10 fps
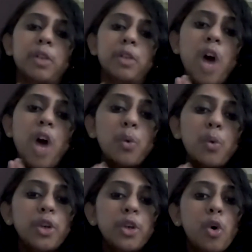You know, how
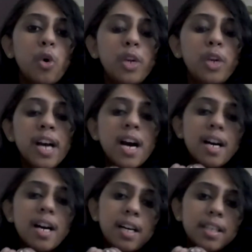would you hold
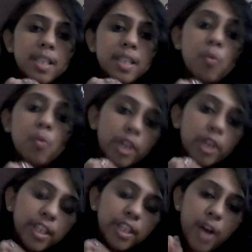some
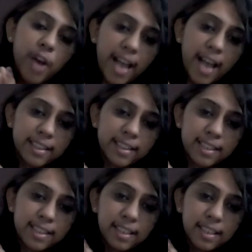water in your
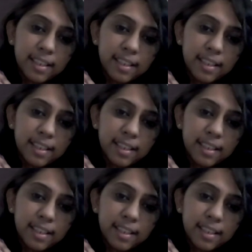hands?